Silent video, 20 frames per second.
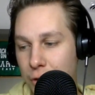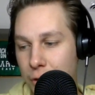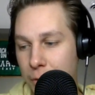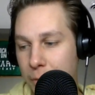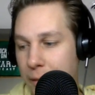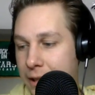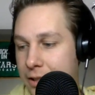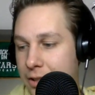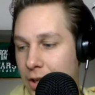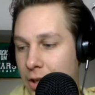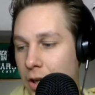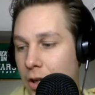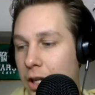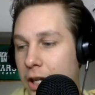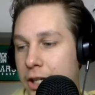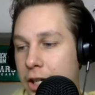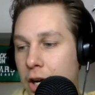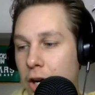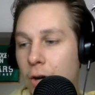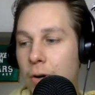but all I
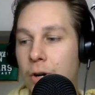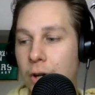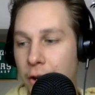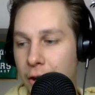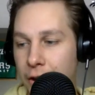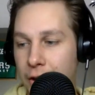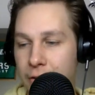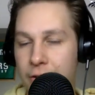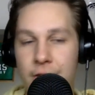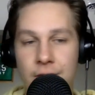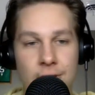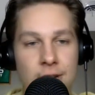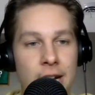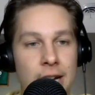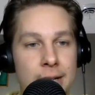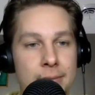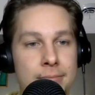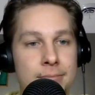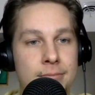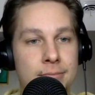know, this
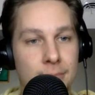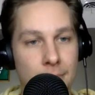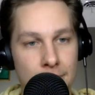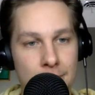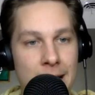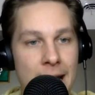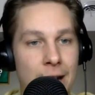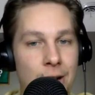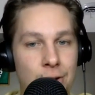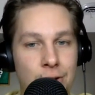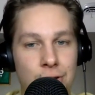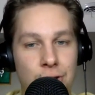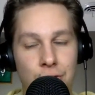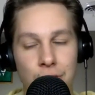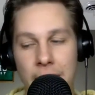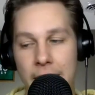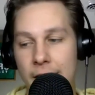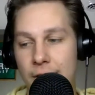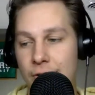game matters tonight.